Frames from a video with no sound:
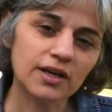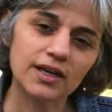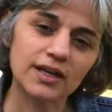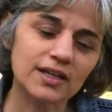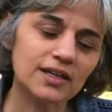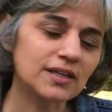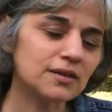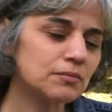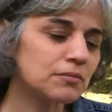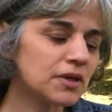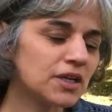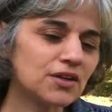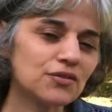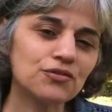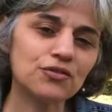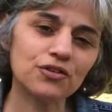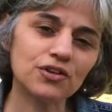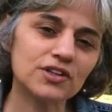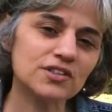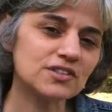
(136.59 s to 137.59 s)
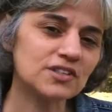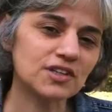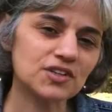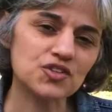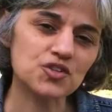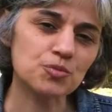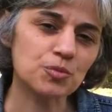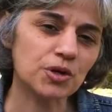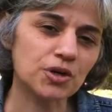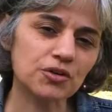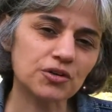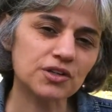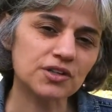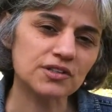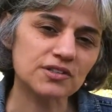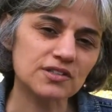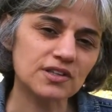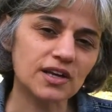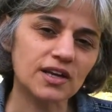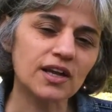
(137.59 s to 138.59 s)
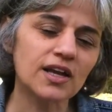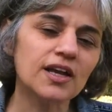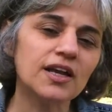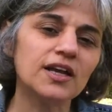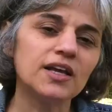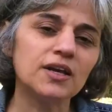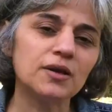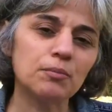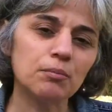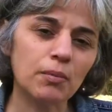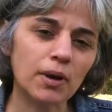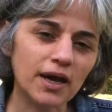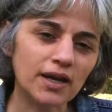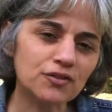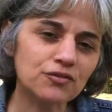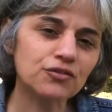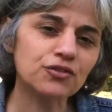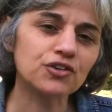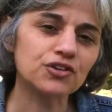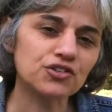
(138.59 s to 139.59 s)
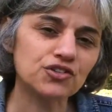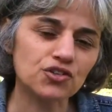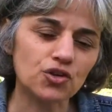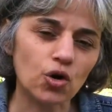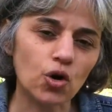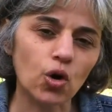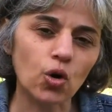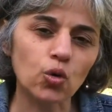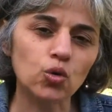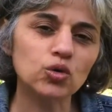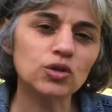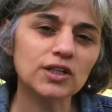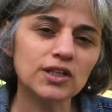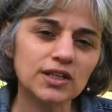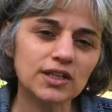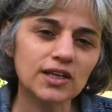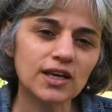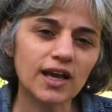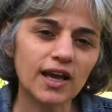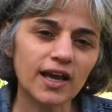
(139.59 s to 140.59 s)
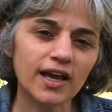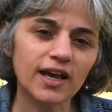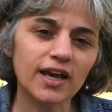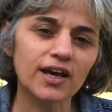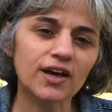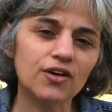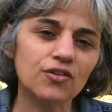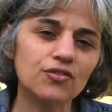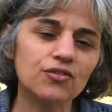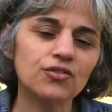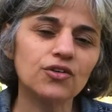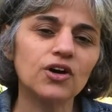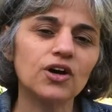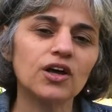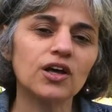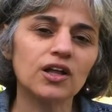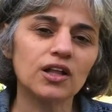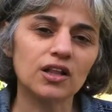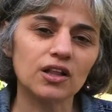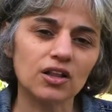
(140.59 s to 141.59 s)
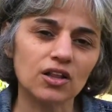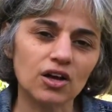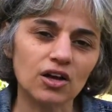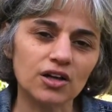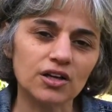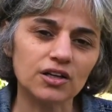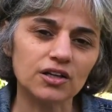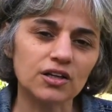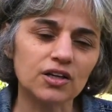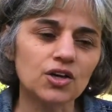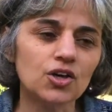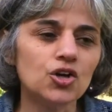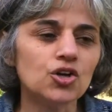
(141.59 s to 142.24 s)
He didn't mean for us to experience it. He meant for us to only have light.